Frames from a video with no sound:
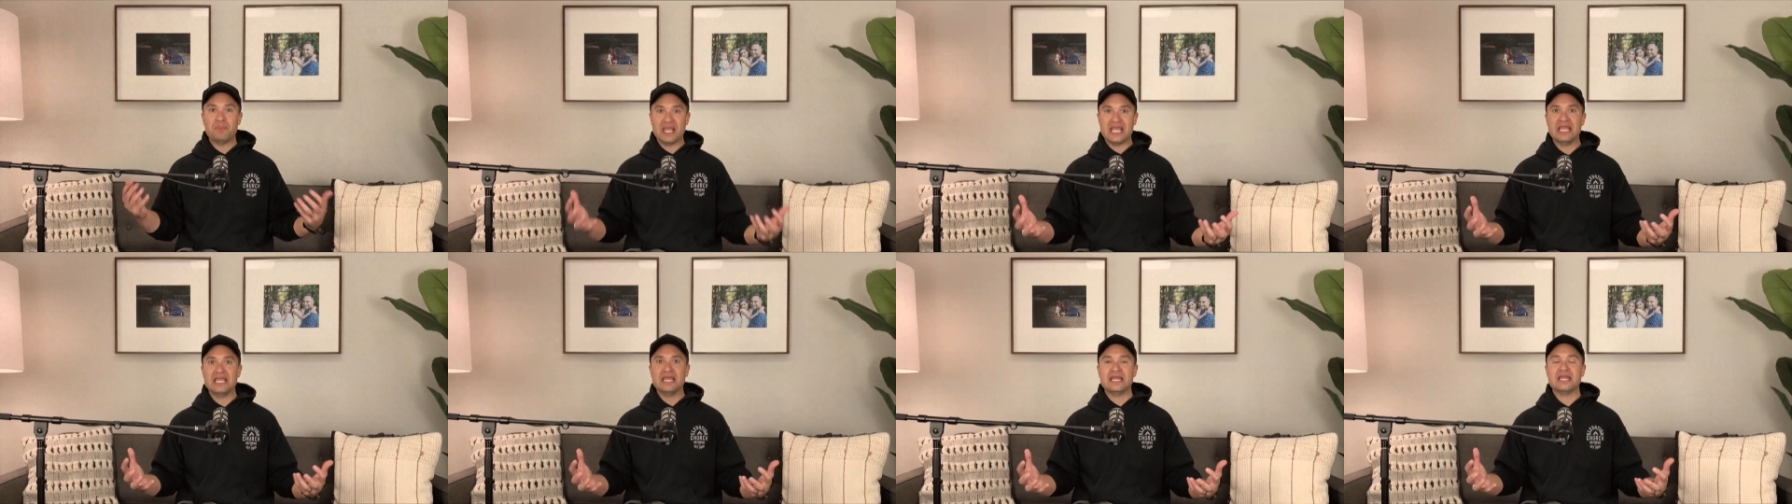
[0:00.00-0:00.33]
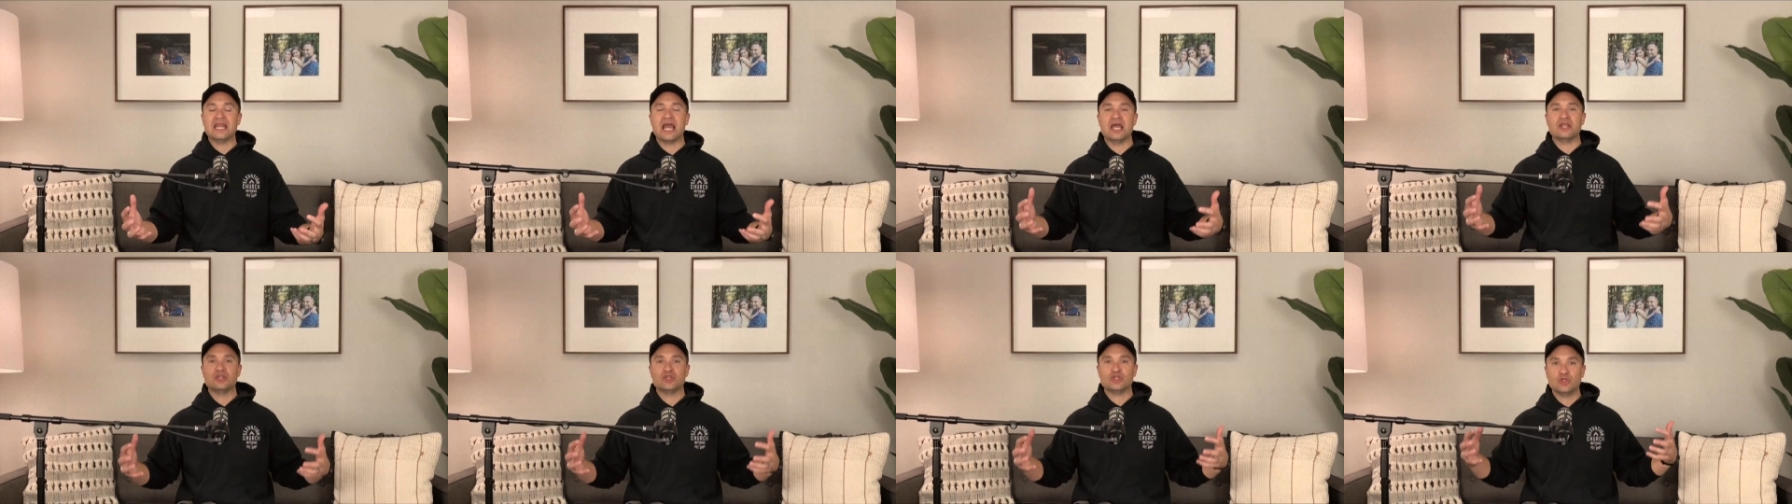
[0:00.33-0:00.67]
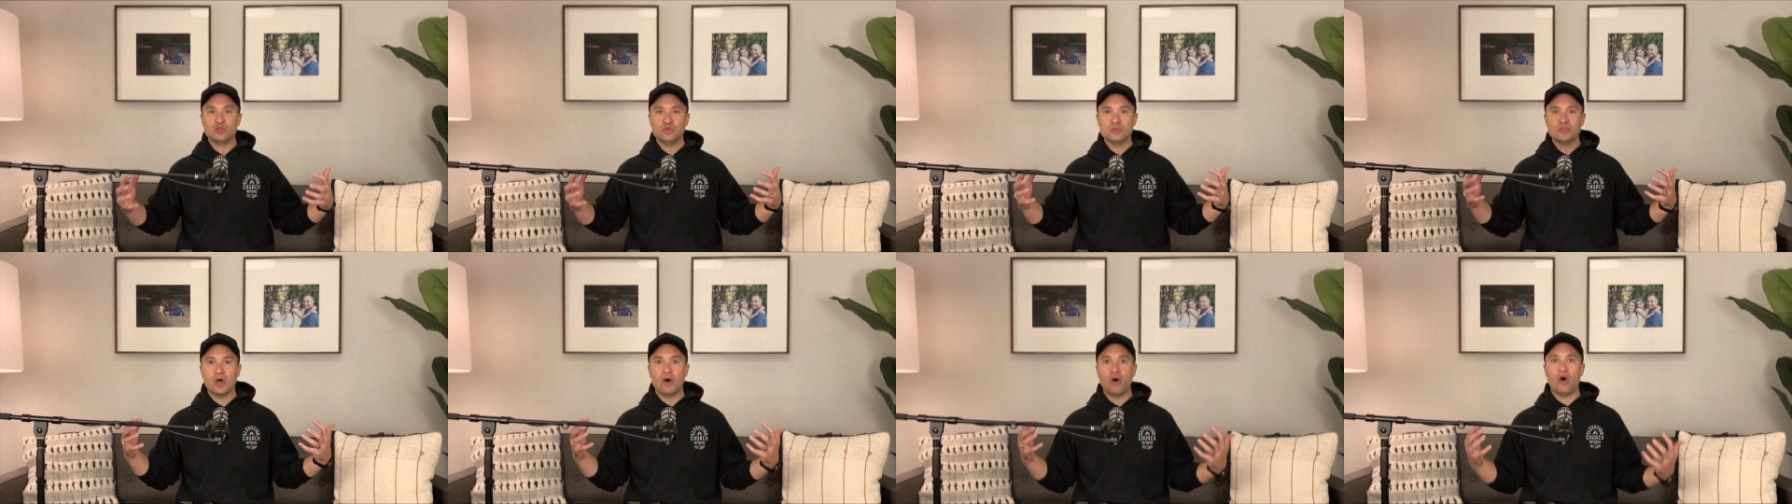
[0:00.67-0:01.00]
in and
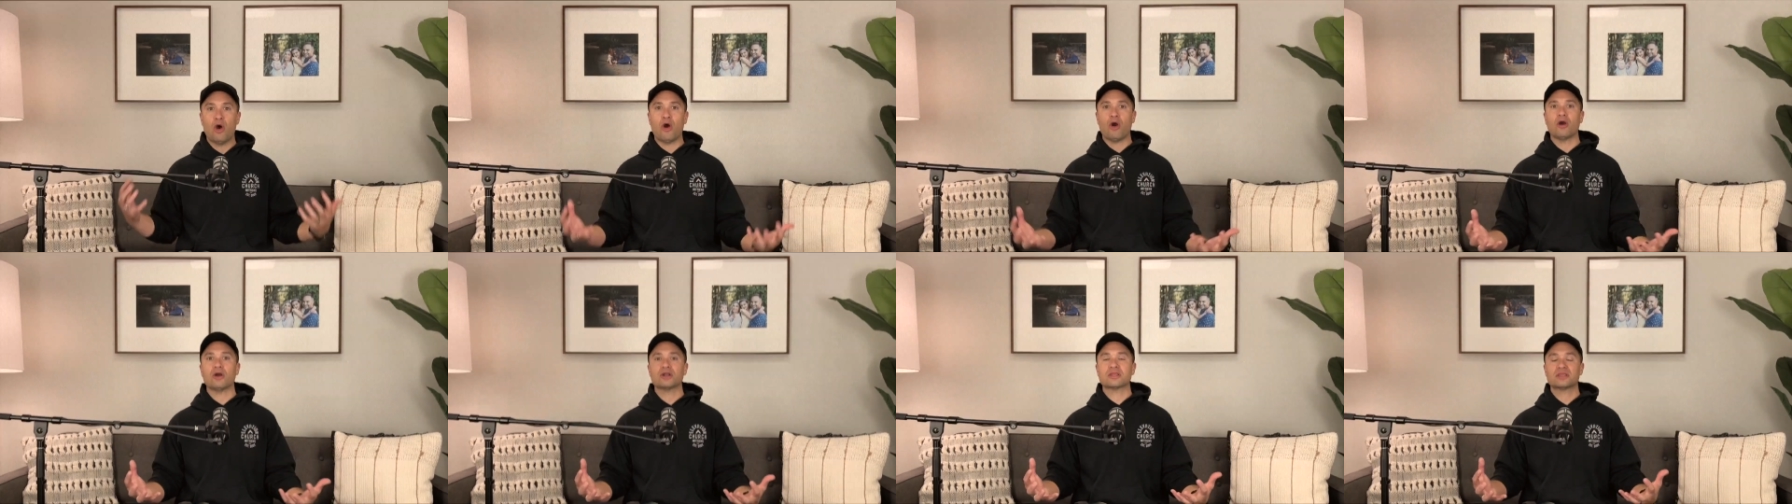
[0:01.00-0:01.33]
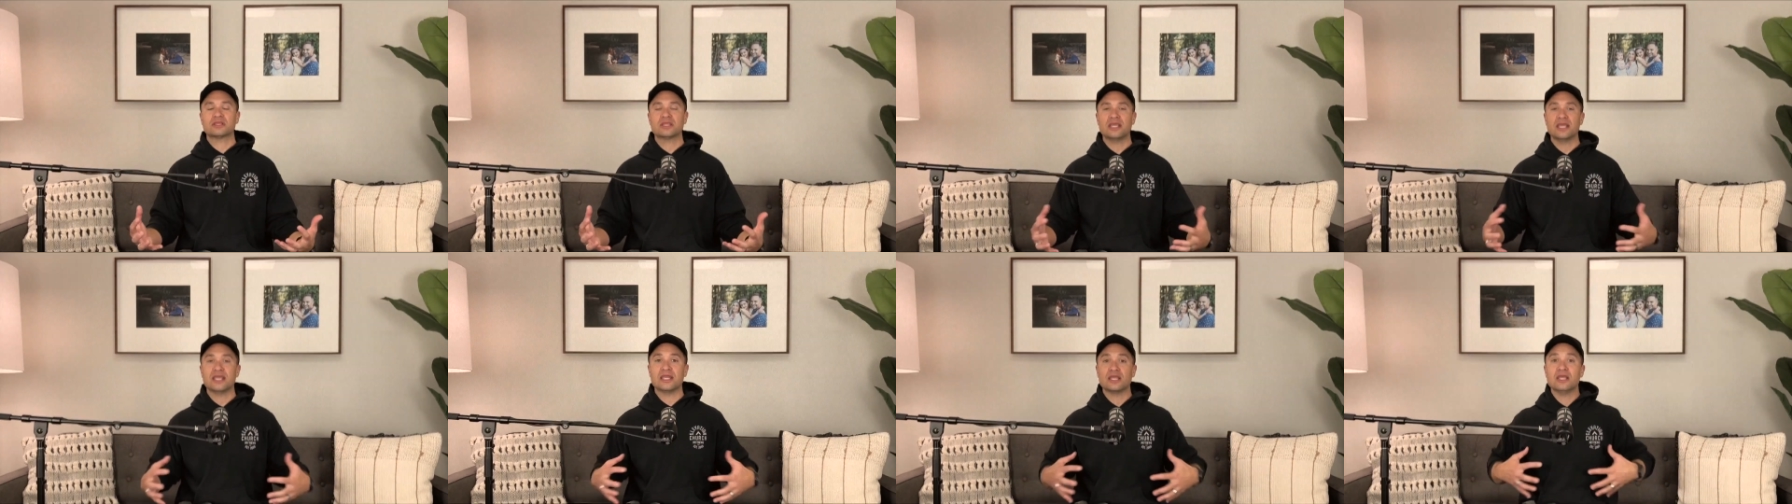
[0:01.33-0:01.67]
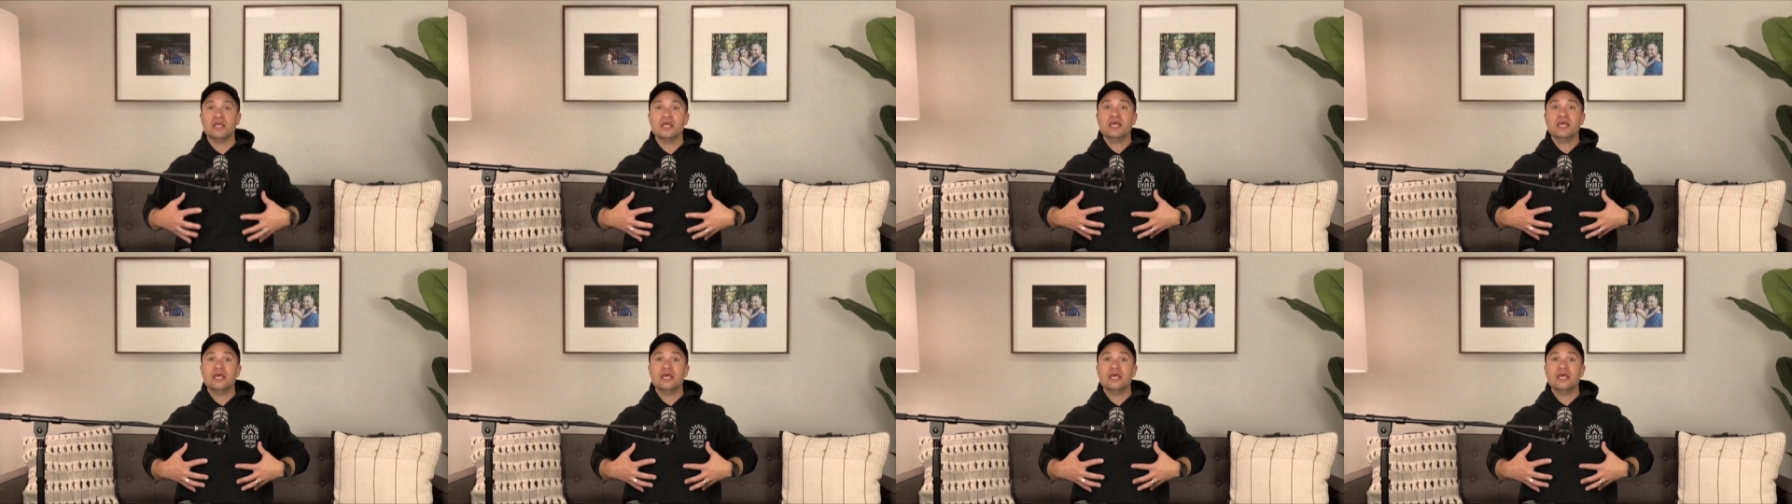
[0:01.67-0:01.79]
do the hard thing